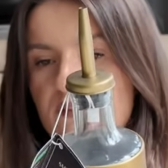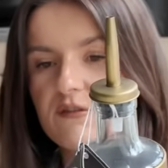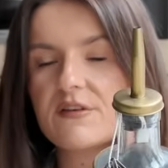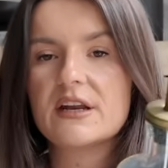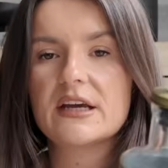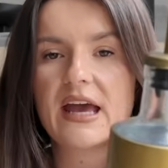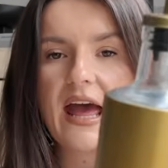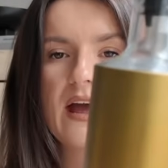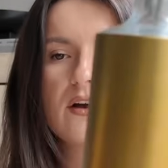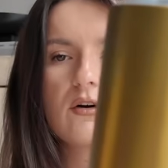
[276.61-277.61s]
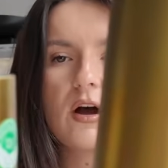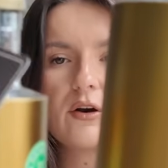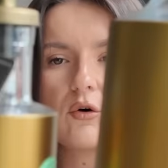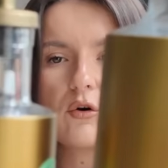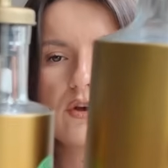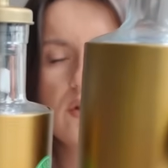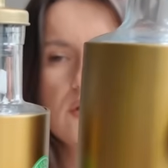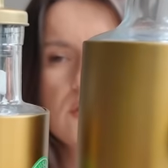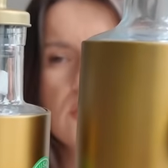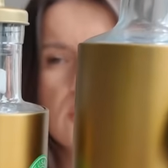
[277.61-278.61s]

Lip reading: vinegar and oil